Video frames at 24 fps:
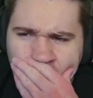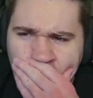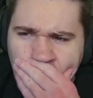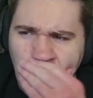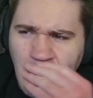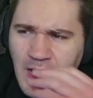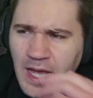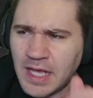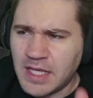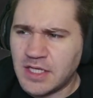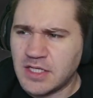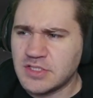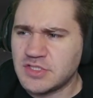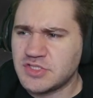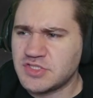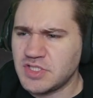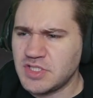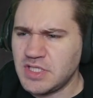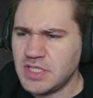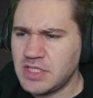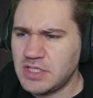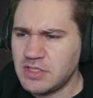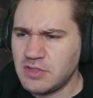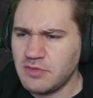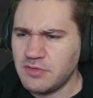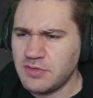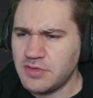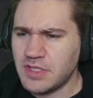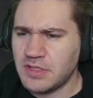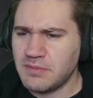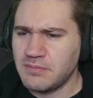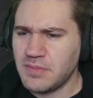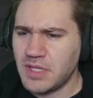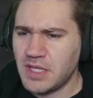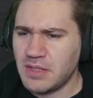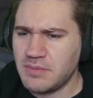I could see here
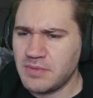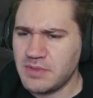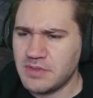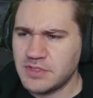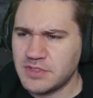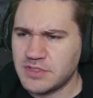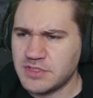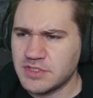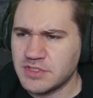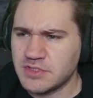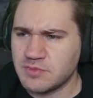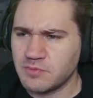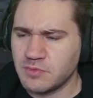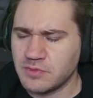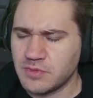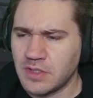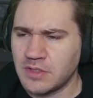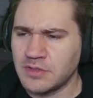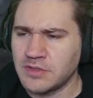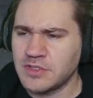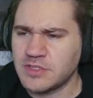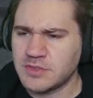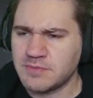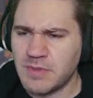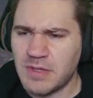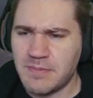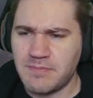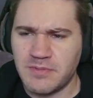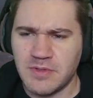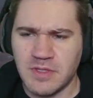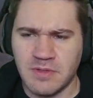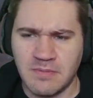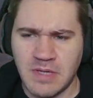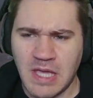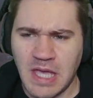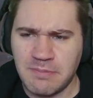then maybe this might be a
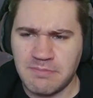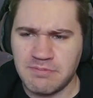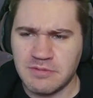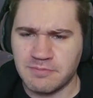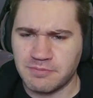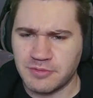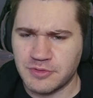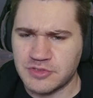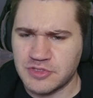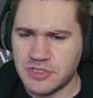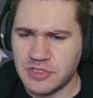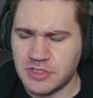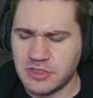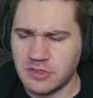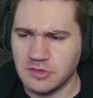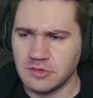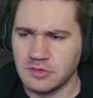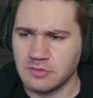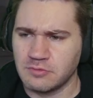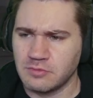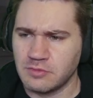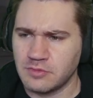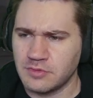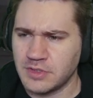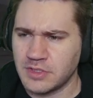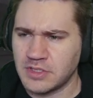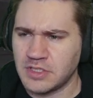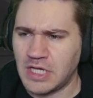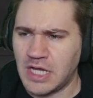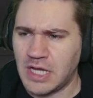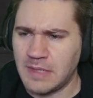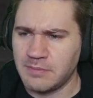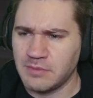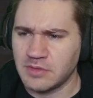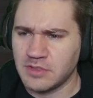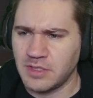map in particular where the
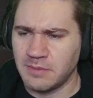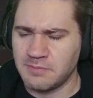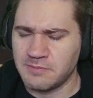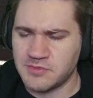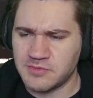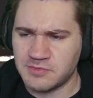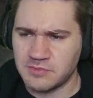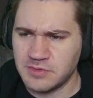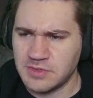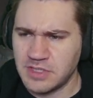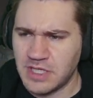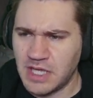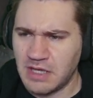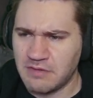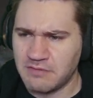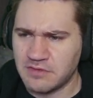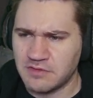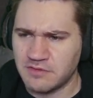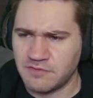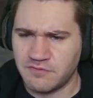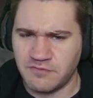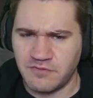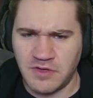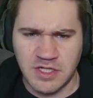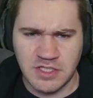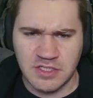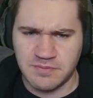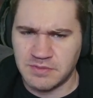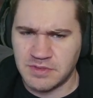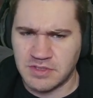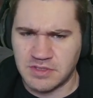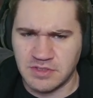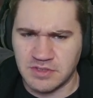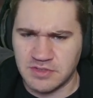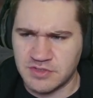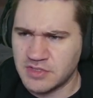Gobblegums really have an effect
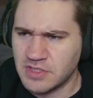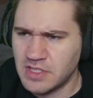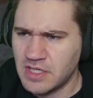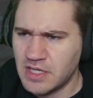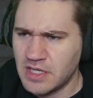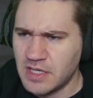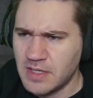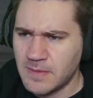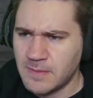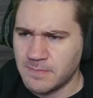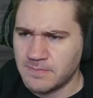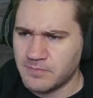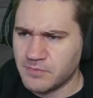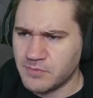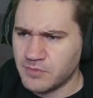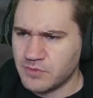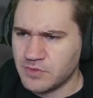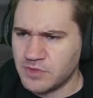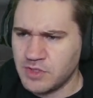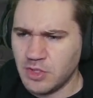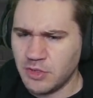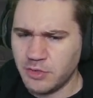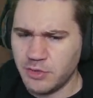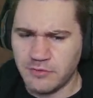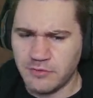because the other